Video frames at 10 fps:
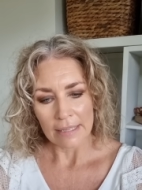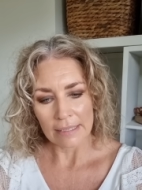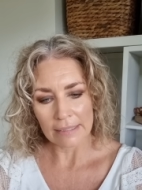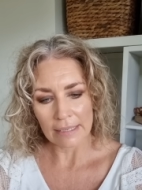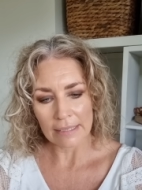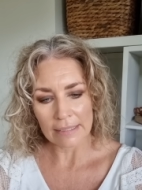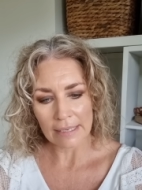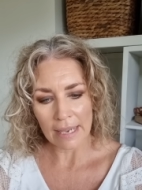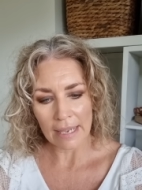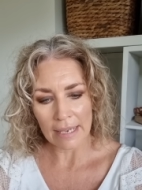This is
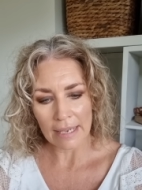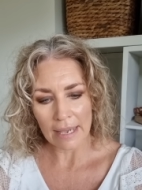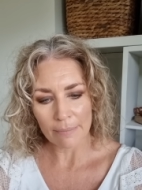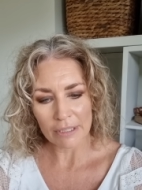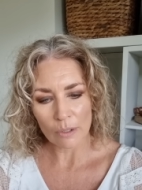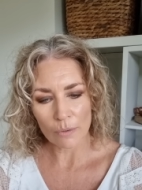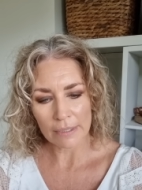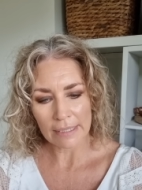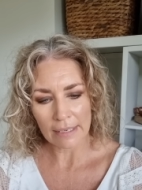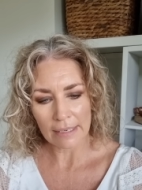a, um, it's
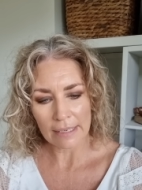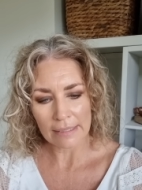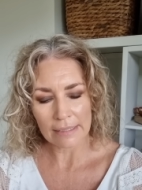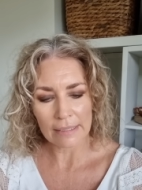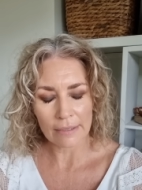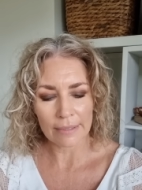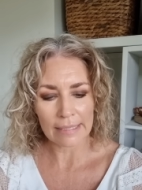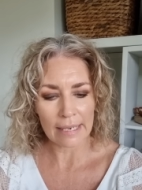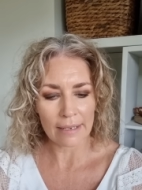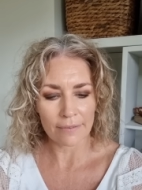called Sunkissed. So
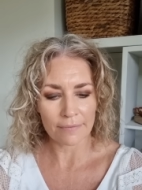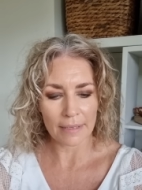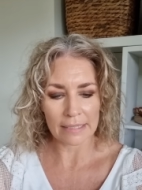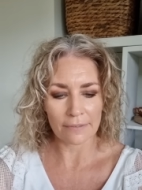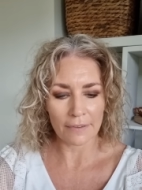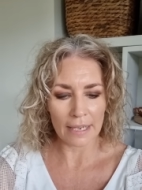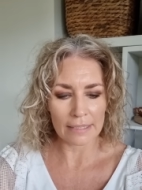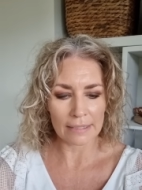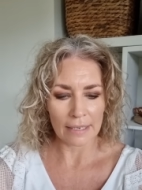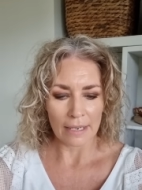it's like a, it's a face